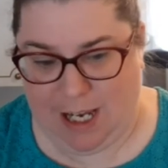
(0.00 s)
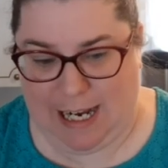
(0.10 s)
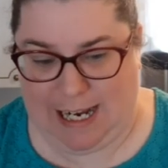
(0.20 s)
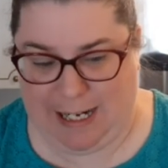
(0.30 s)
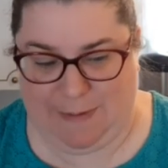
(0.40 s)

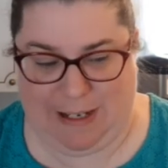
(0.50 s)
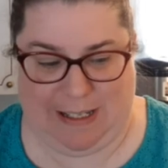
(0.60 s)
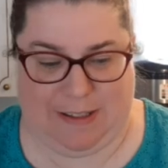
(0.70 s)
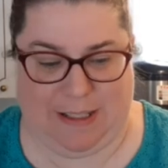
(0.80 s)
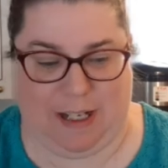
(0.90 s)
Anyway,
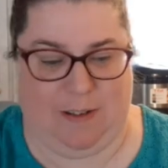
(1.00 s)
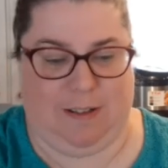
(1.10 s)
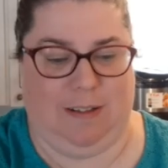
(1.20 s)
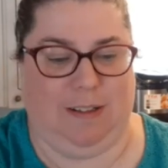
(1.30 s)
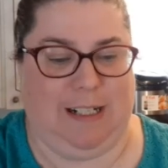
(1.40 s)

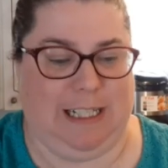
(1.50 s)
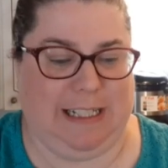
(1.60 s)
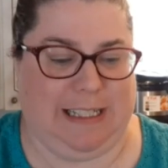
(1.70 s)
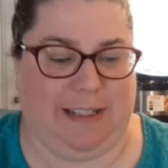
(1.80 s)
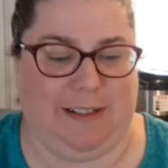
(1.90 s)
so I
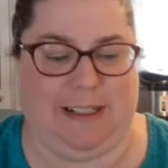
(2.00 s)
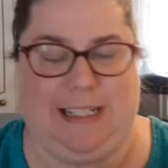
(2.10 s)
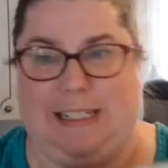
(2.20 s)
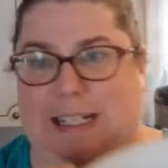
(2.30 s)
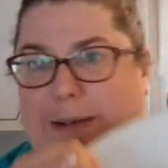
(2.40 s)
just
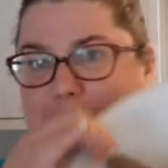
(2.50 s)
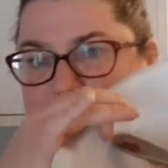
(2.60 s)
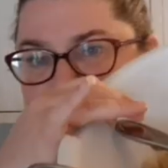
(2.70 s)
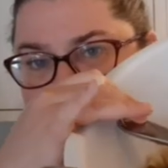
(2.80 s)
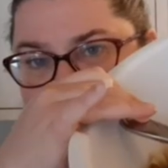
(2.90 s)
diced up
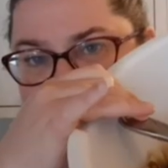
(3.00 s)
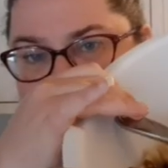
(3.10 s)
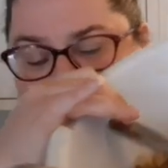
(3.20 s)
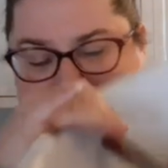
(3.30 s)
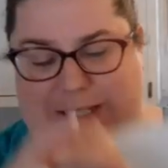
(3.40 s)
the
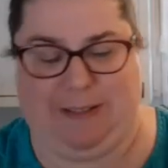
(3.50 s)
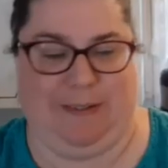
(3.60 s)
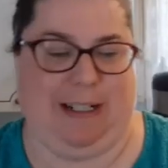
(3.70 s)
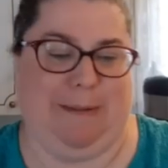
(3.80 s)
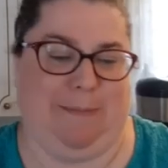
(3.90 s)
potatoes. They
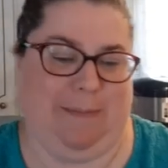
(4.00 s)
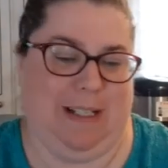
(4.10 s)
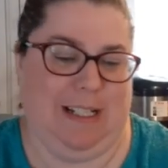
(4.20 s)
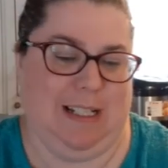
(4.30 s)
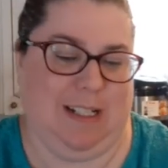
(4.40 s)
were up,
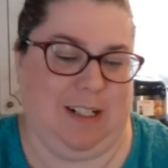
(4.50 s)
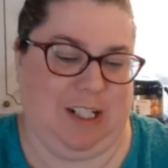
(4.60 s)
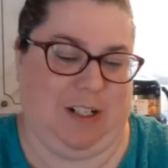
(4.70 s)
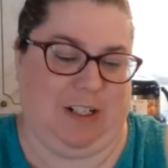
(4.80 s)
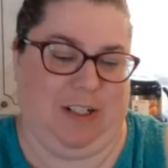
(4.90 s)

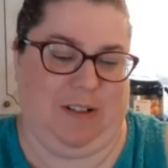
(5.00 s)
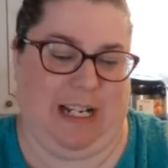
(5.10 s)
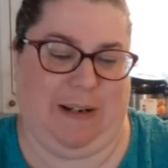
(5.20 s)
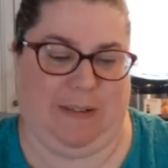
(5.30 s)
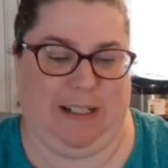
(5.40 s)
took two
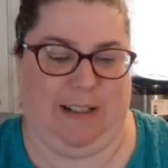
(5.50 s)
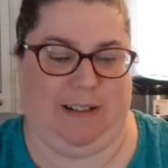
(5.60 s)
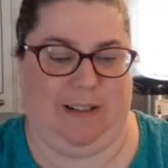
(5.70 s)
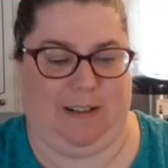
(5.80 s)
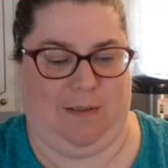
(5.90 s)
knives and
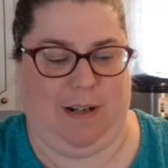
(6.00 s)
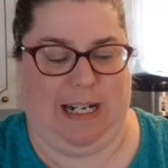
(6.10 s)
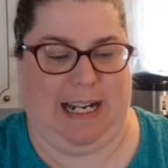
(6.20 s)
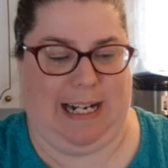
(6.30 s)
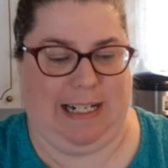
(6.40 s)
went
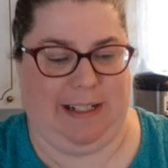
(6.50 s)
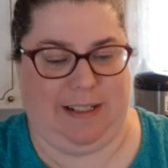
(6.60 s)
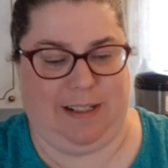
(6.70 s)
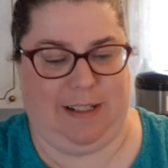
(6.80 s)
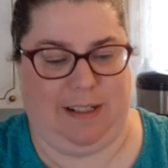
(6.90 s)
at
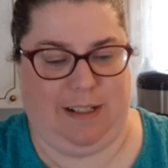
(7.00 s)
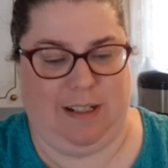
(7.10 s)
it.